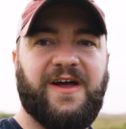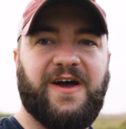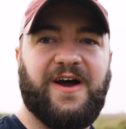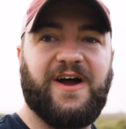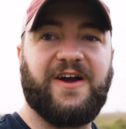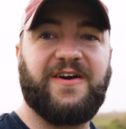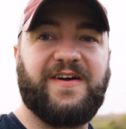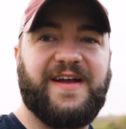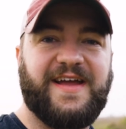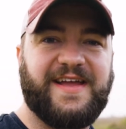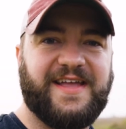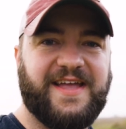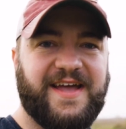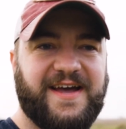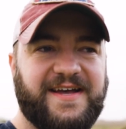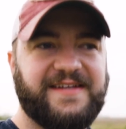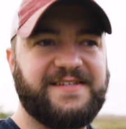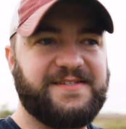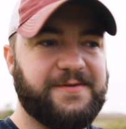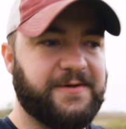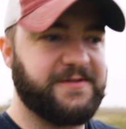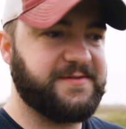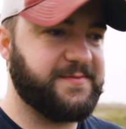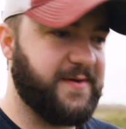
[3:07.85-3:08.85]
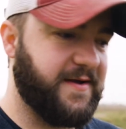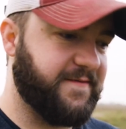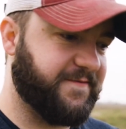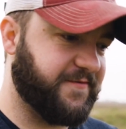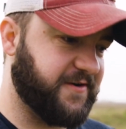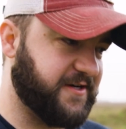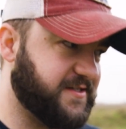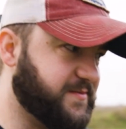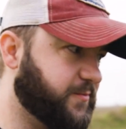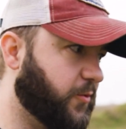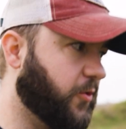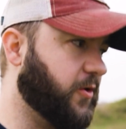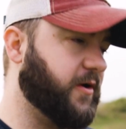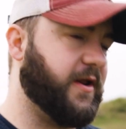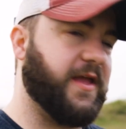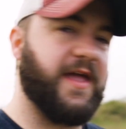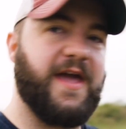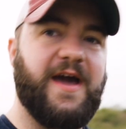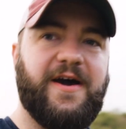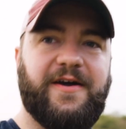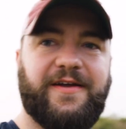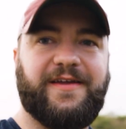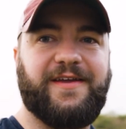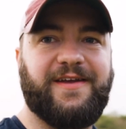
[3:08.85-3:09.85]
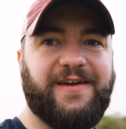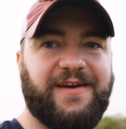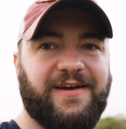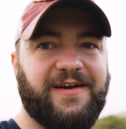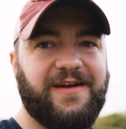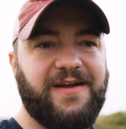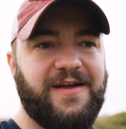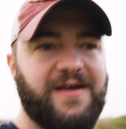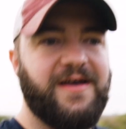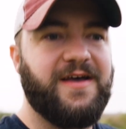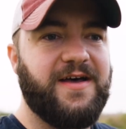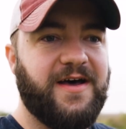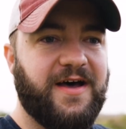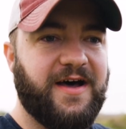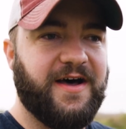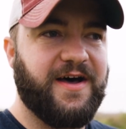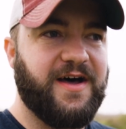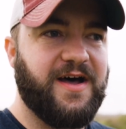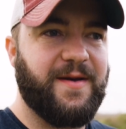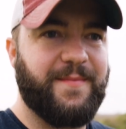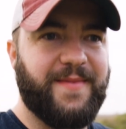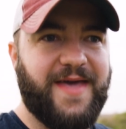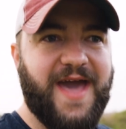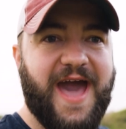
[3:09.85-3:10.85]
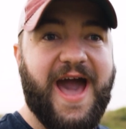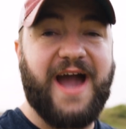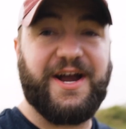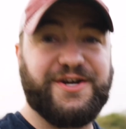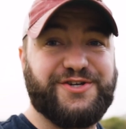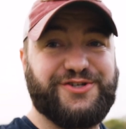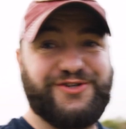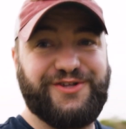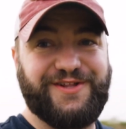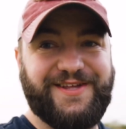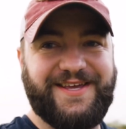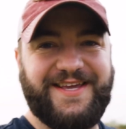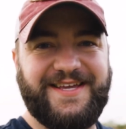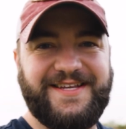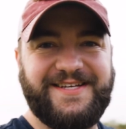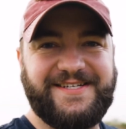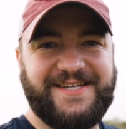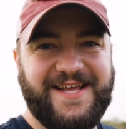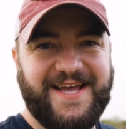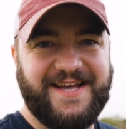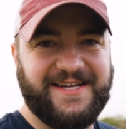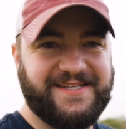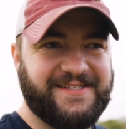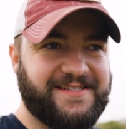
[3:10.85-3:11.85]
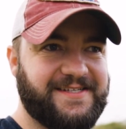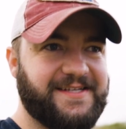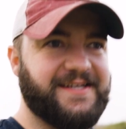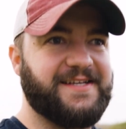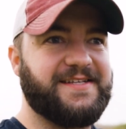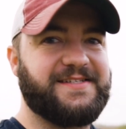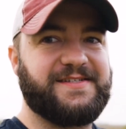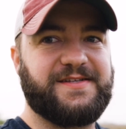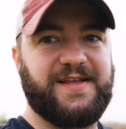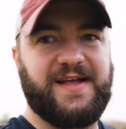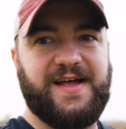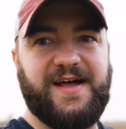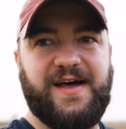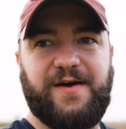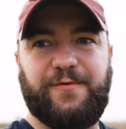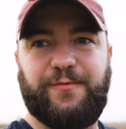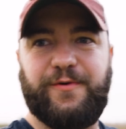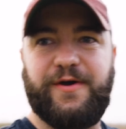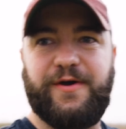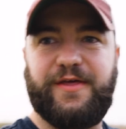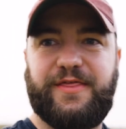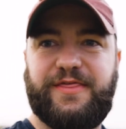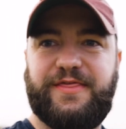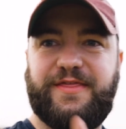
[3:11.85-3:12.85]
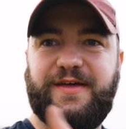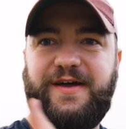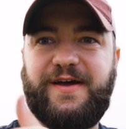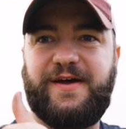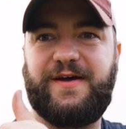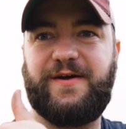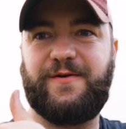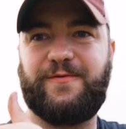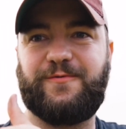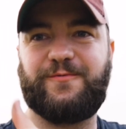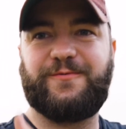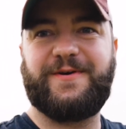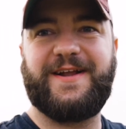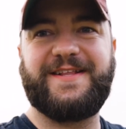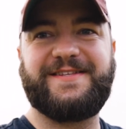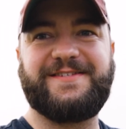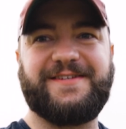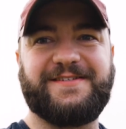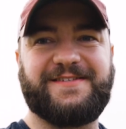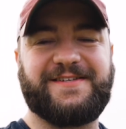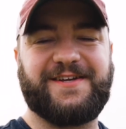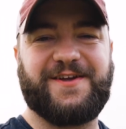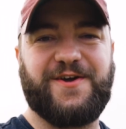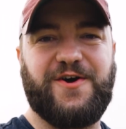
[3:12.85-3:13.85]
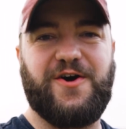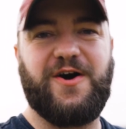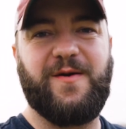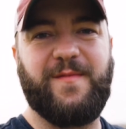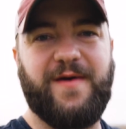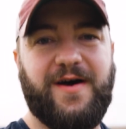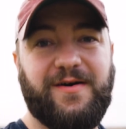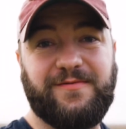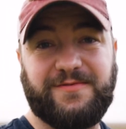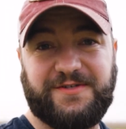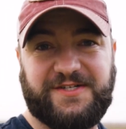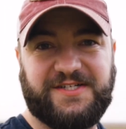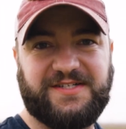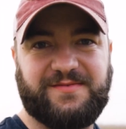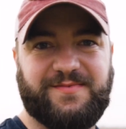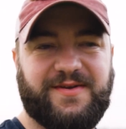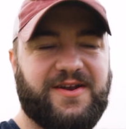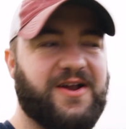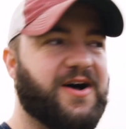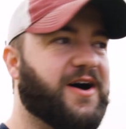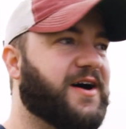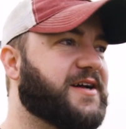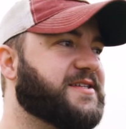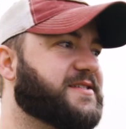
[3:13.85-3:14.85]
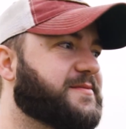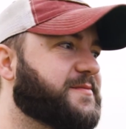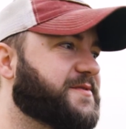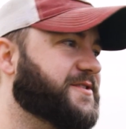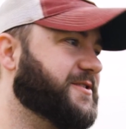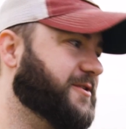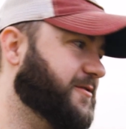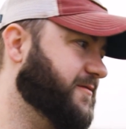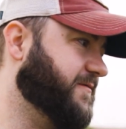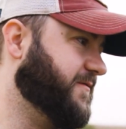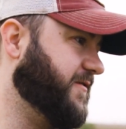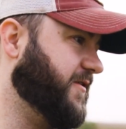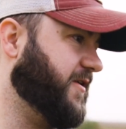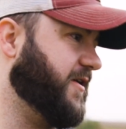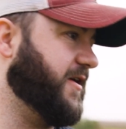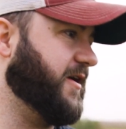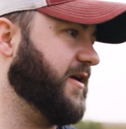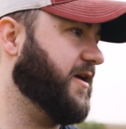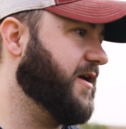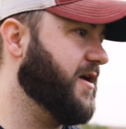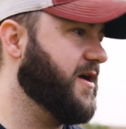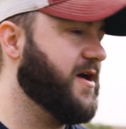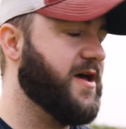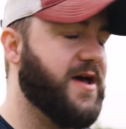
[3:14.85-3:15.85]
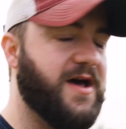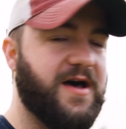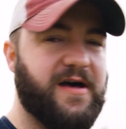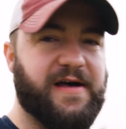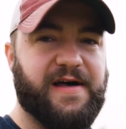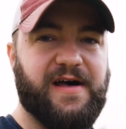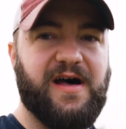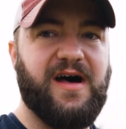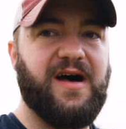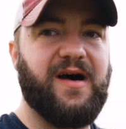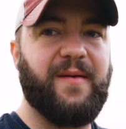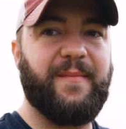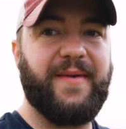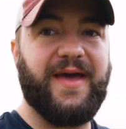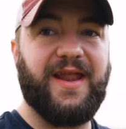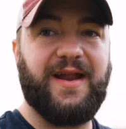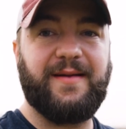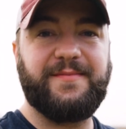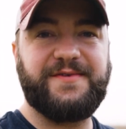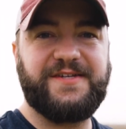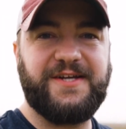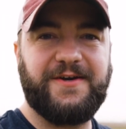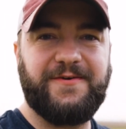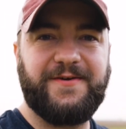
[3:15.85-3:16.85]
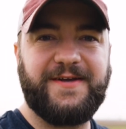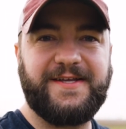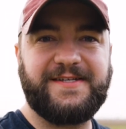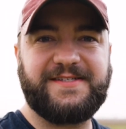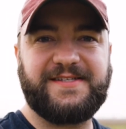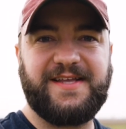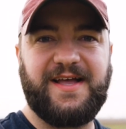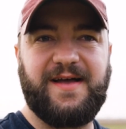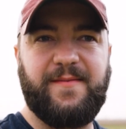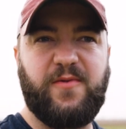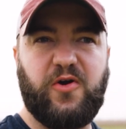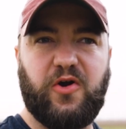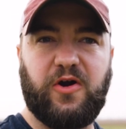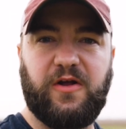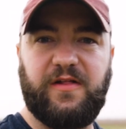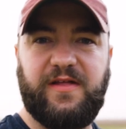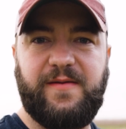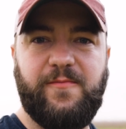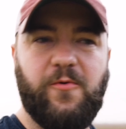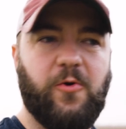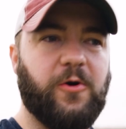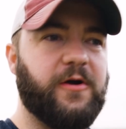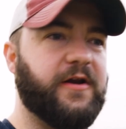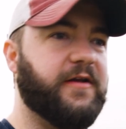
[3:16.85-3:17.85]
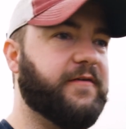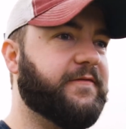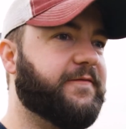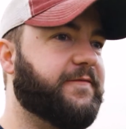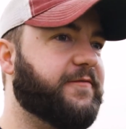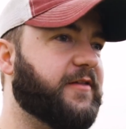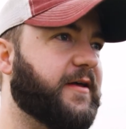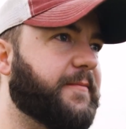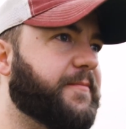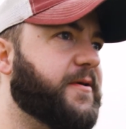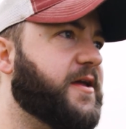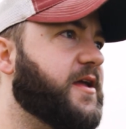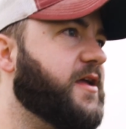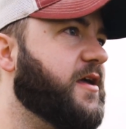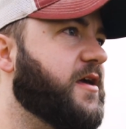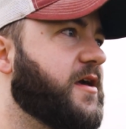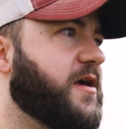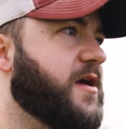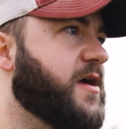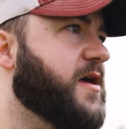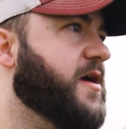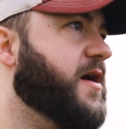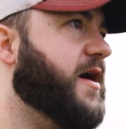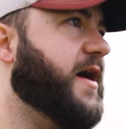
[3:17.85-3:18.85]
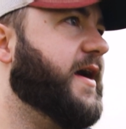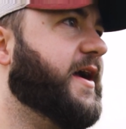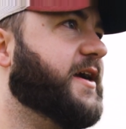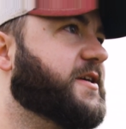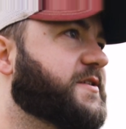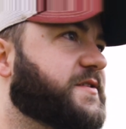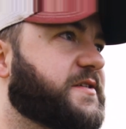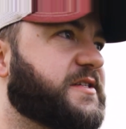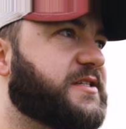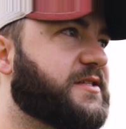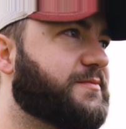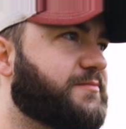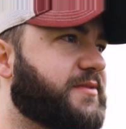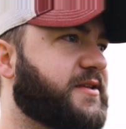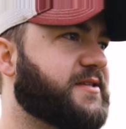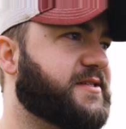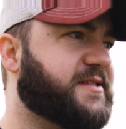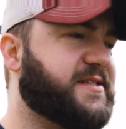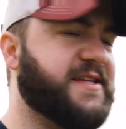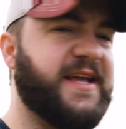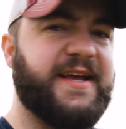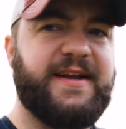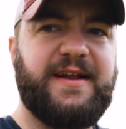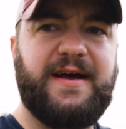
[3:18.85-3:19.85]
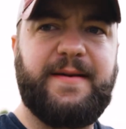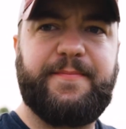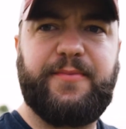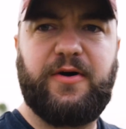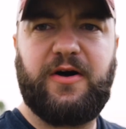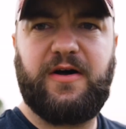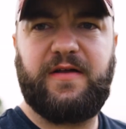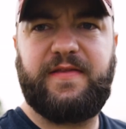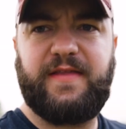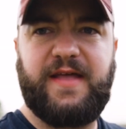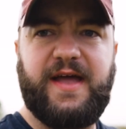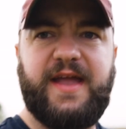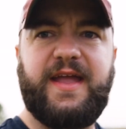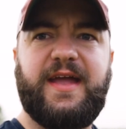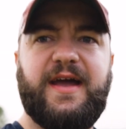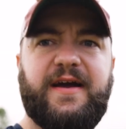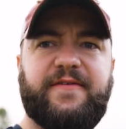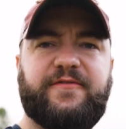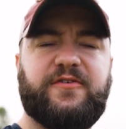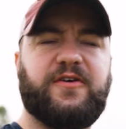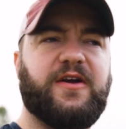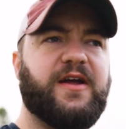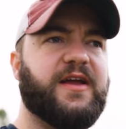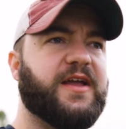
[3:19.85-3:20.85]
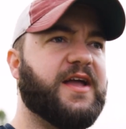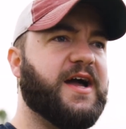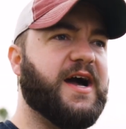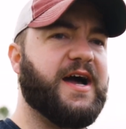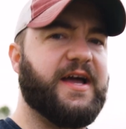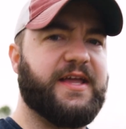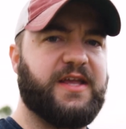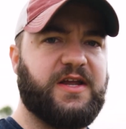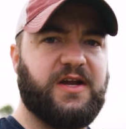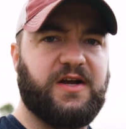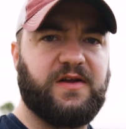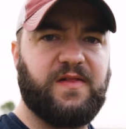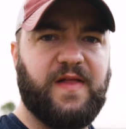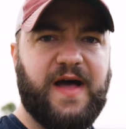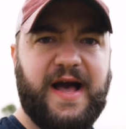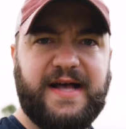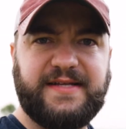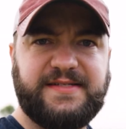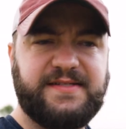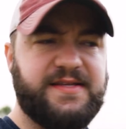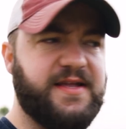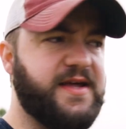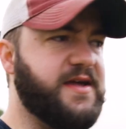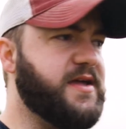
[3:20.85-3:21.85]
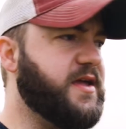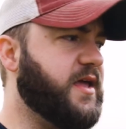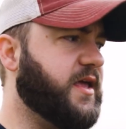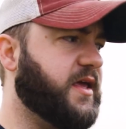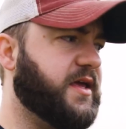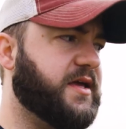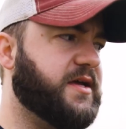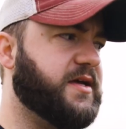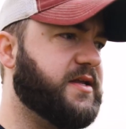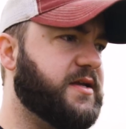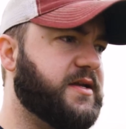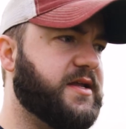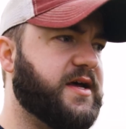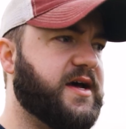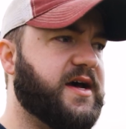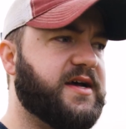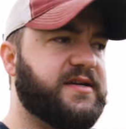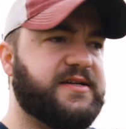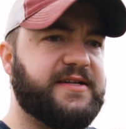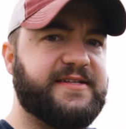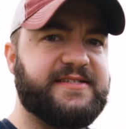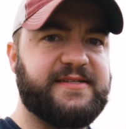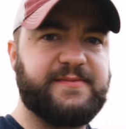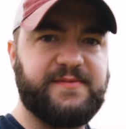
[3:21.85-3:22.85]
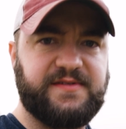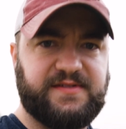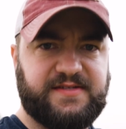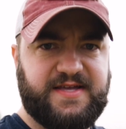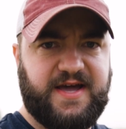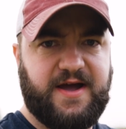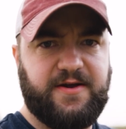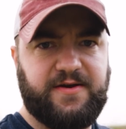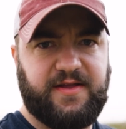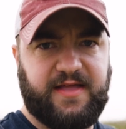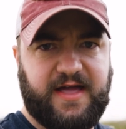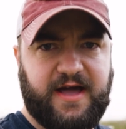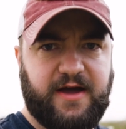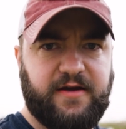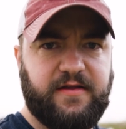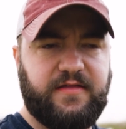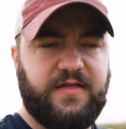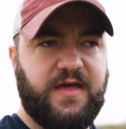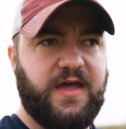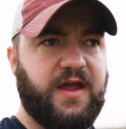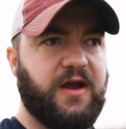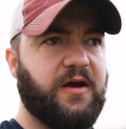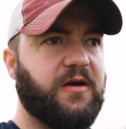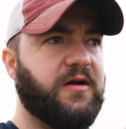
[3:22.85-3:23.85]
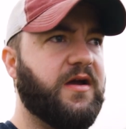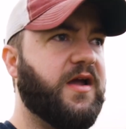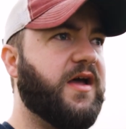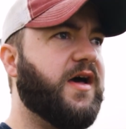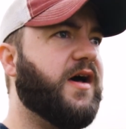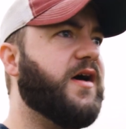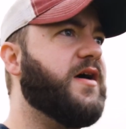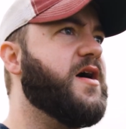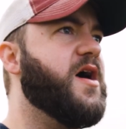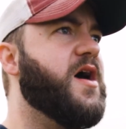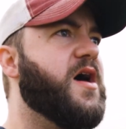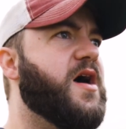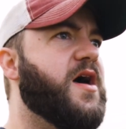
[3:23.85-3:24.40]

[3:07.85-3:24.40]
Alright guys, so it's my first morning out here, actually in Texas, with the rental Tacoma, which has been awesome so far. And I'm doing some early morning flipping. I actually stayed up all night after I got here last night and did some scouting out of the area.